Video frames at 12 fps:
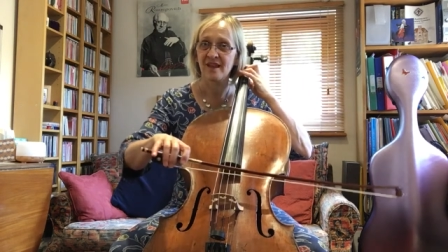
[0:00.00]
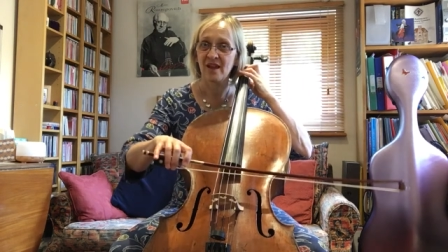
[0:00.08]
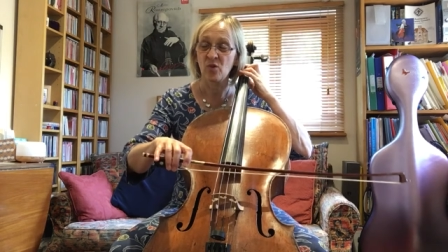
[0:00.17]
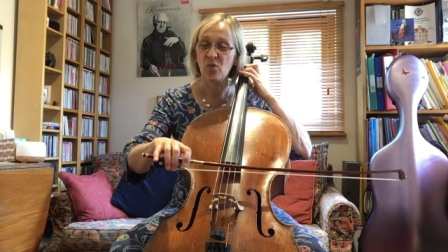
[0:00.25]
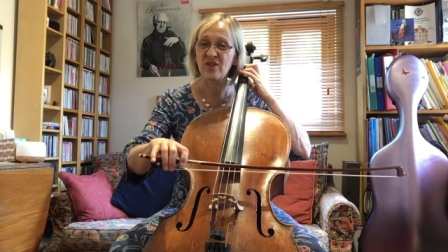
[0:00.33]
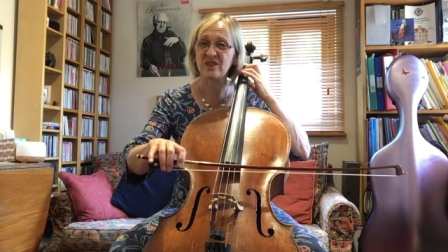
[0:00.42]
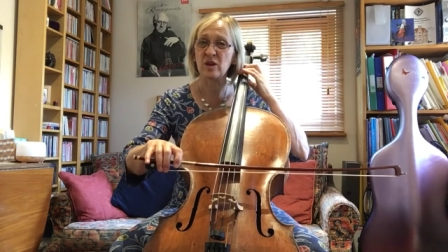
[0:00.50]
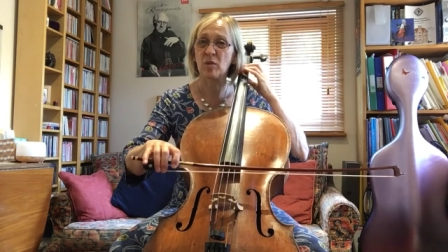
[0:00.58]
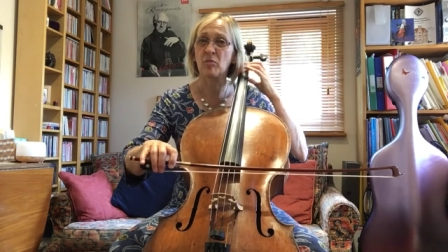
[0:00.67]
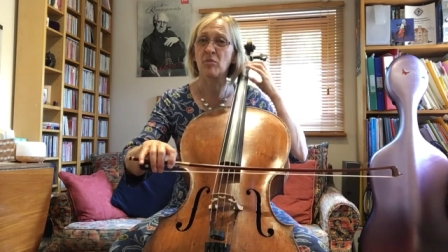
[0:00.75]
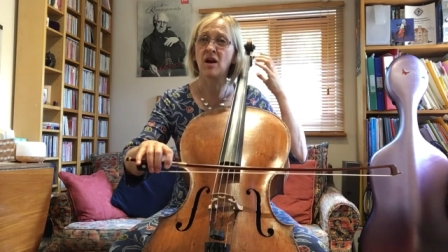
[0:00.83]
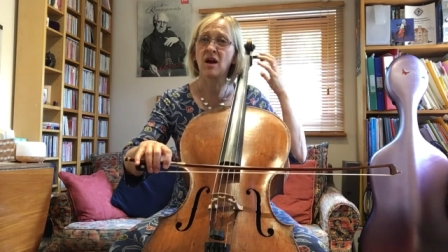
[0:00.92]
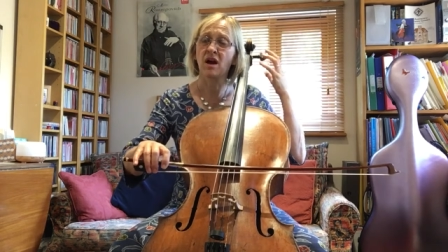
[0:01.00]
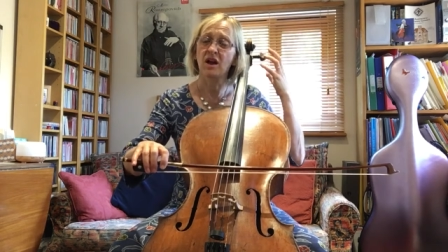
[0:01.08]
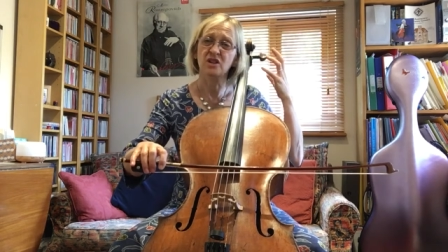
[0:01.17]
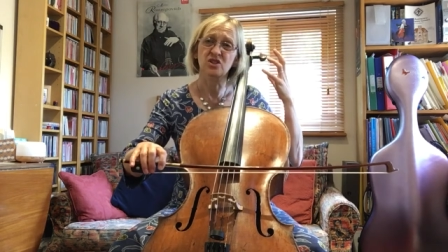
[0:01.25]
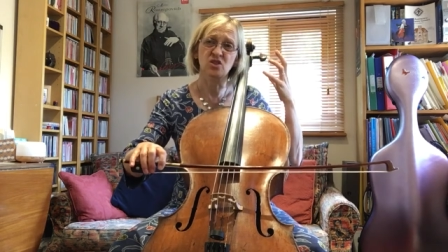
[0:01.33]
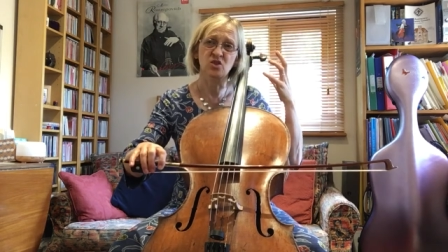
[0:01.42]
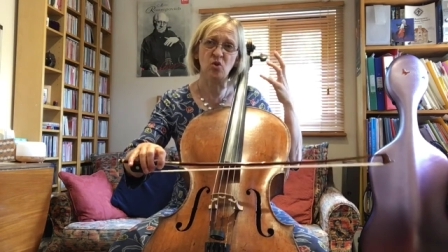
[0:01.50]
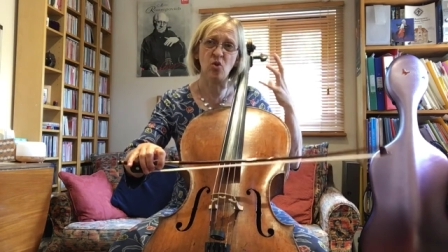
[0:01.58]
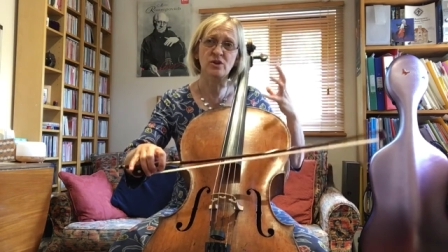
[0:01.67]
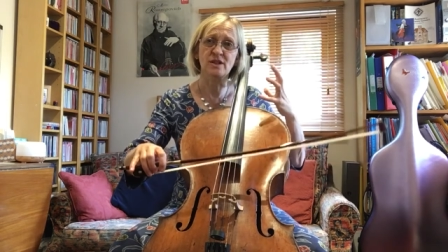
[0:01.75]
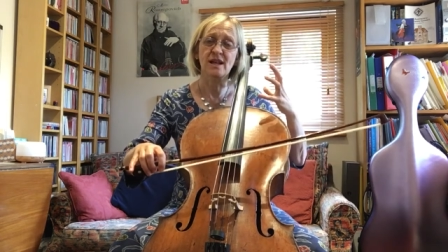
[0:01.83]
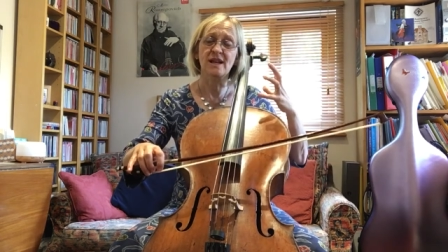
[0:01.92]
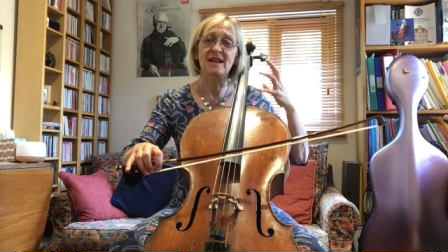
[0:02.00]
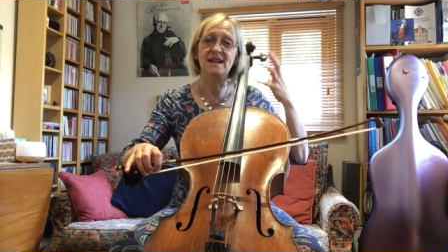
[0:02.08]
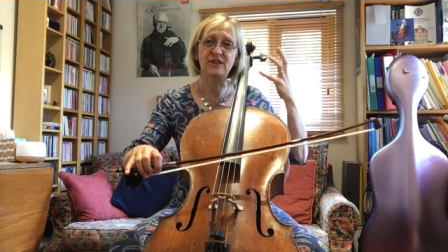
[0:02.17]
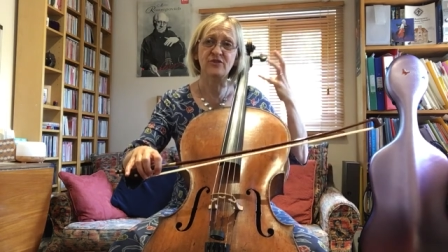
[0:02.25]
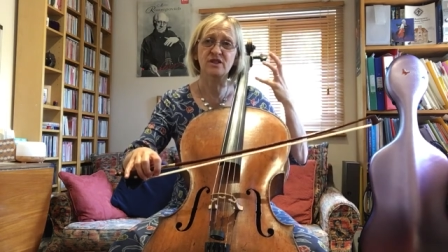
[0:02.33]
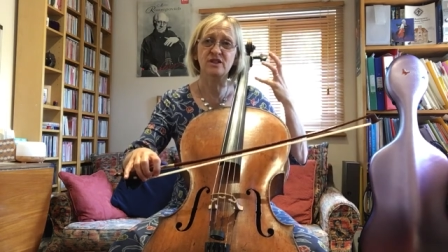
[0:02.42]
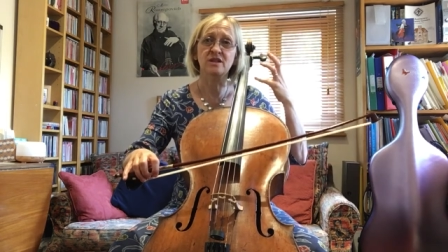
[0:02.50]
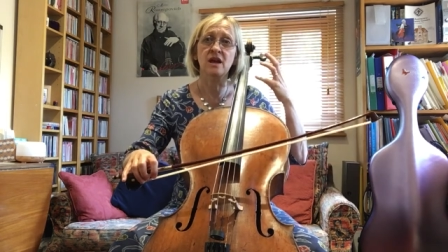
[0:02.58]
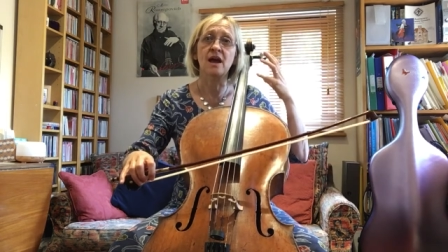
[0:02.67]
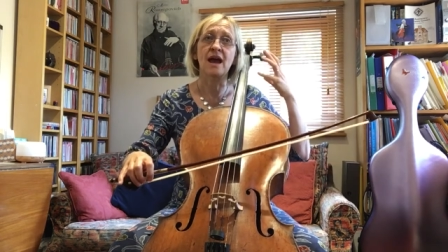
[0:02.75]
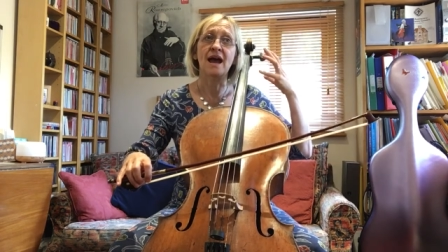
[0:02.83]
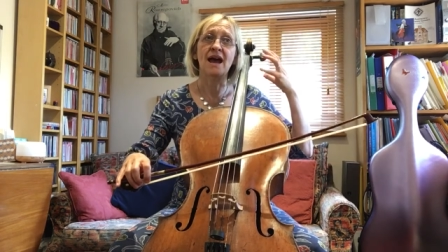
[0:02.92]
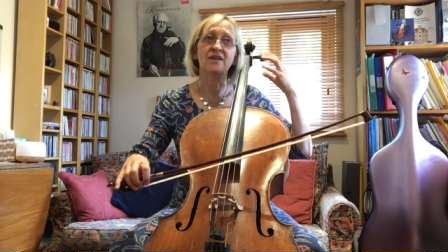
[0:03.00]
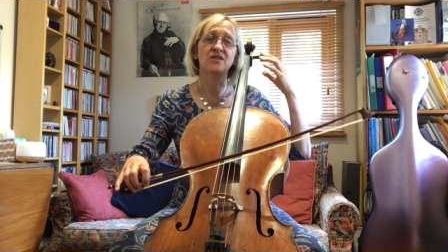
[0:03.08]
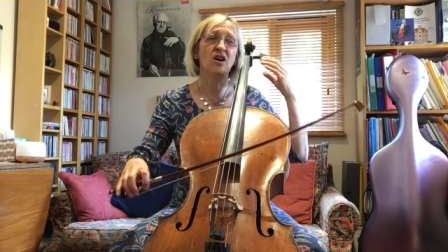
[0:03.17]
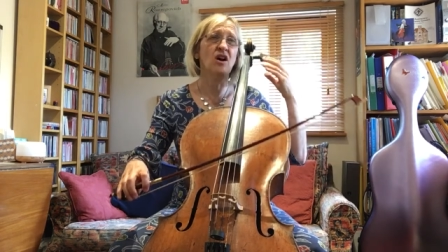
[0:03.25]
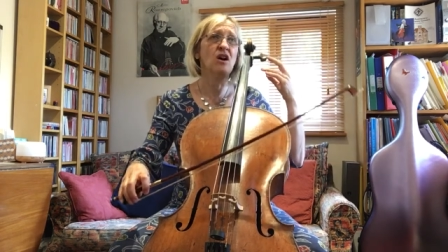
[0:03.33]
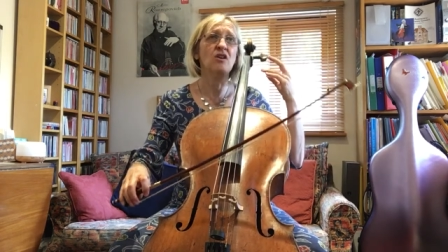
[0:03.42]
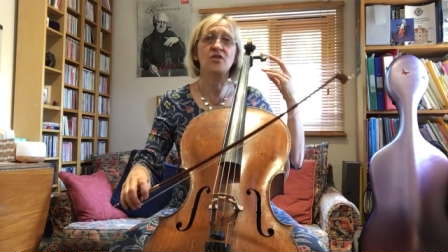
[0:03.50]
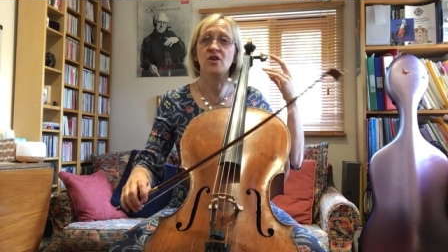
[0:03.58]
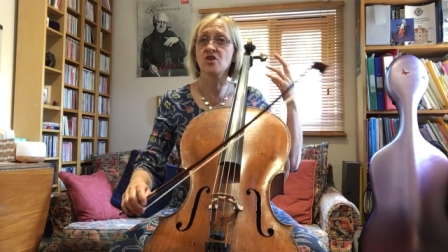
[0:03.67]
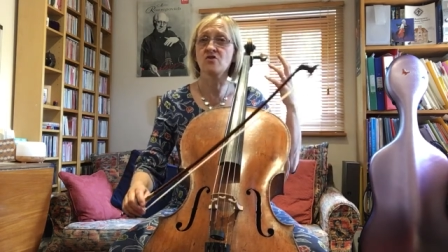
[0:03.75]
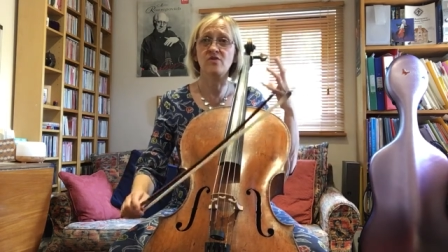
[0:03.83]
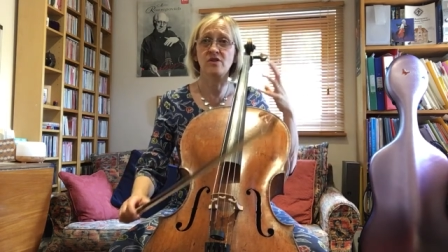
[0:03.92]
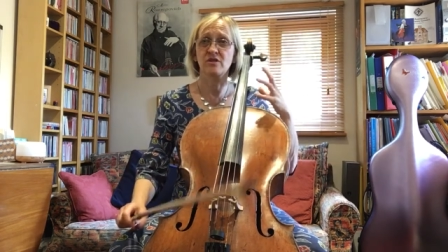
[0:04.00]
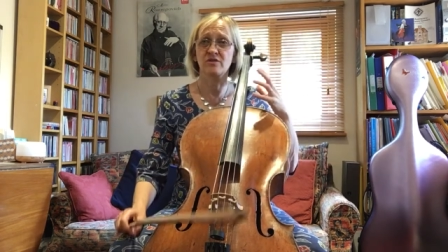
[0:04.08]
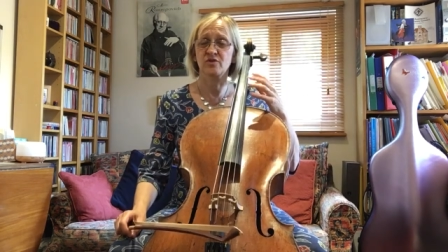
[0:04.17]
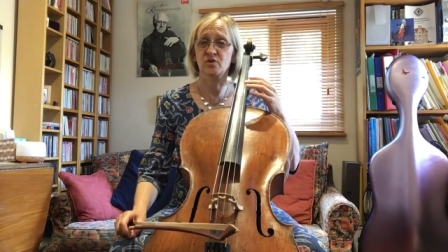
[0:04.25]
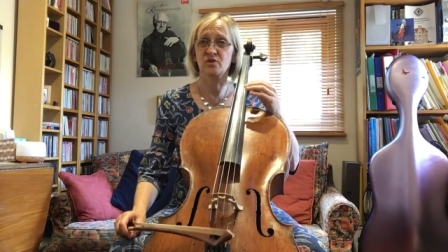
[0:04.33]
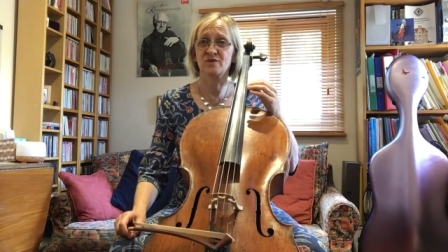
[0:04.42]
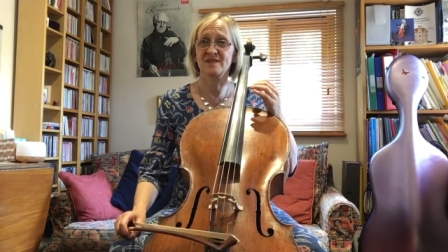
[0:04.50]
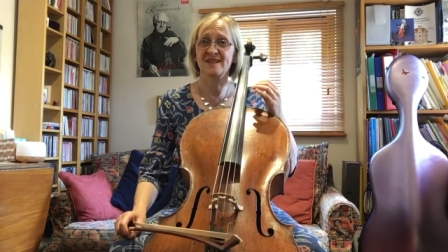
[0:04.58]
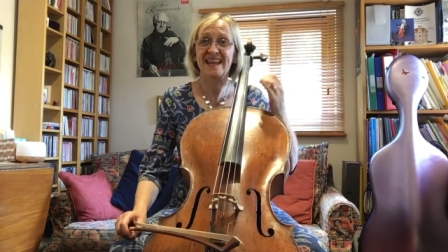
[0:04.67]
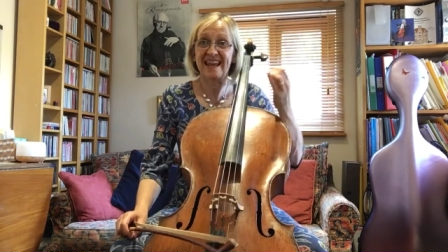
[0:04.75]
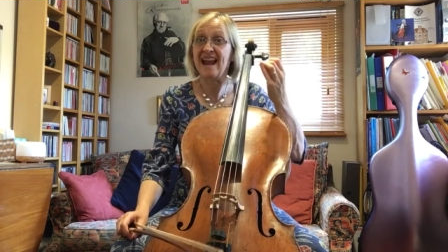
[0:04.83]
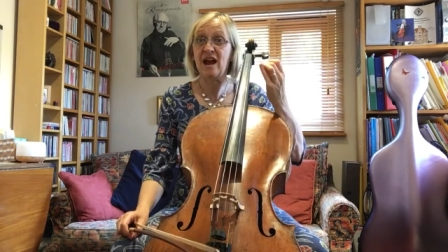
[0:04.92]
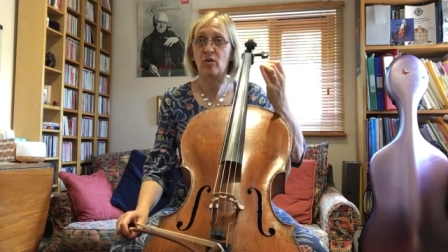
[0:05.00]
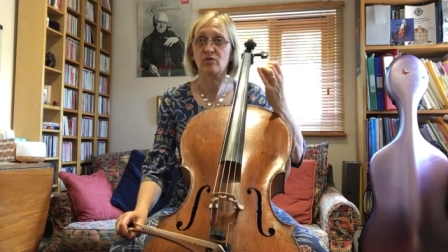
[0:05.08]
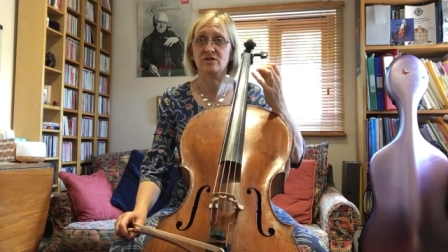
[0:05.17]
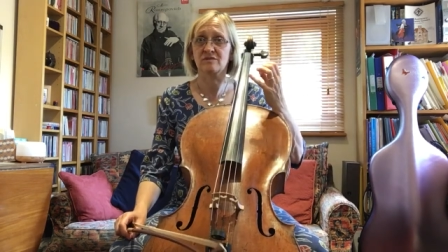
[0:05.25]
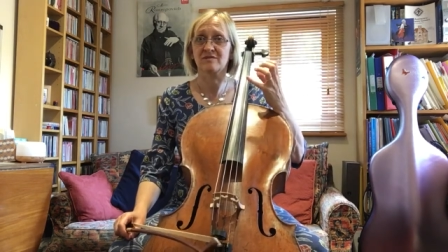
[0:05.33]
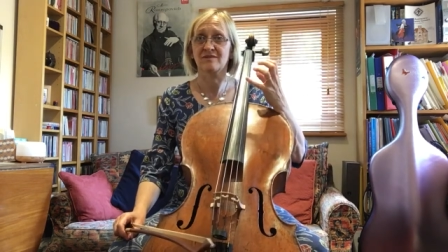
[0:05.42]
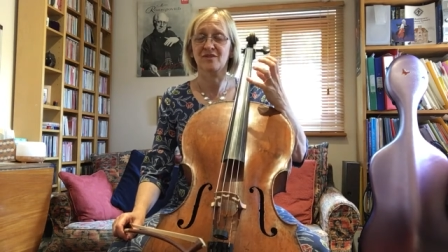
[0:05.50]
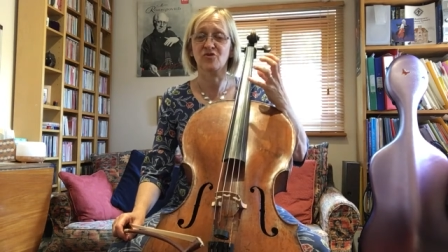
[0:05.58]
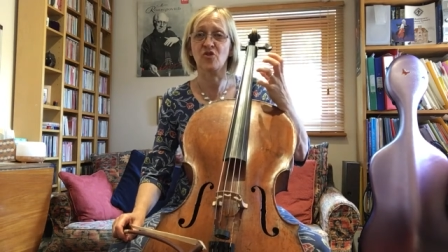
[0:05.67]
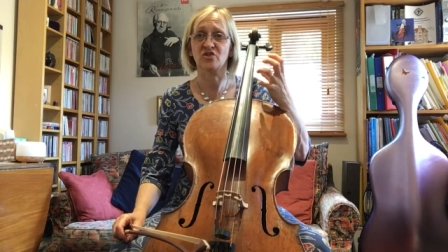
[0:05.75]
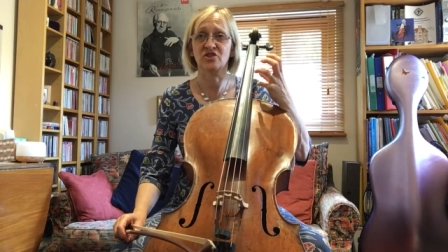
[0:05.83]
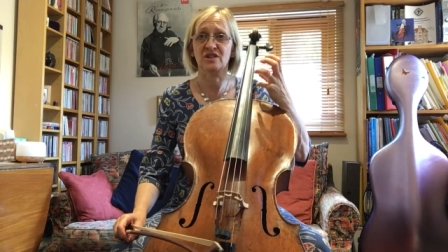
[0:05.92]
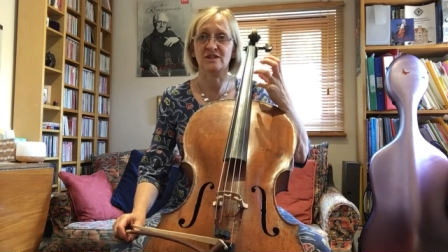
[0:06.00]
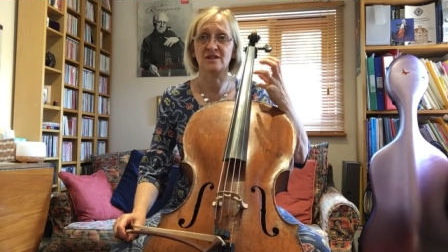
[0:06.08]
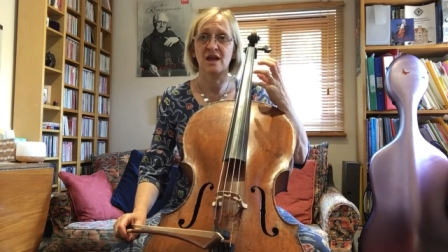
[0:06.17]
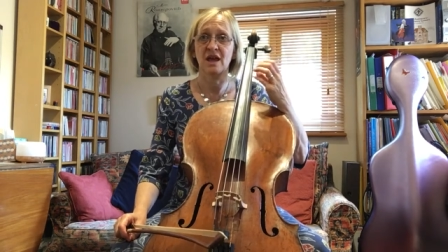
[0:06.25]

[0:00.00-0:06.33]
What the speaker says: where there's a short, lifted and over sort of sticking out crotchet.